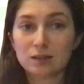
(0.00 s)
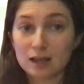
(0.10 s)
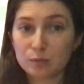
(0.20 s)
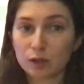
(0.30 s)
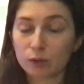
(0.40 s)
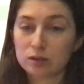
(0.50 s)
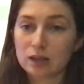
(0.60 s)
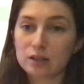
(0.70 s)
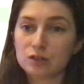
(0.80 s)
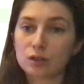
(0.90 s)
there's my
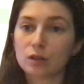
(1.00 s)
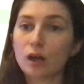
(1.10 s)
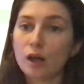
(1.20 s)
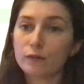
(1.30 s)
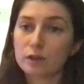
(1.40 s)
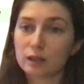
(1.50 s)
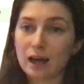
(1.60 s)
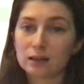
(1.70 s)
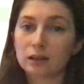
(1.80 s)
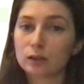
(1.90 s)
quotation, for the
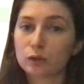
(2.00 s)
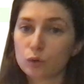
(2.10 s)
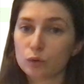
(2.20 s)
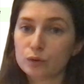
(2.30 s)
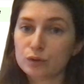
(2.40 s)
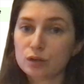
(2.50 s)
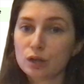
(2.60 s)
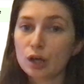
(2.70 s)
Catholic cause.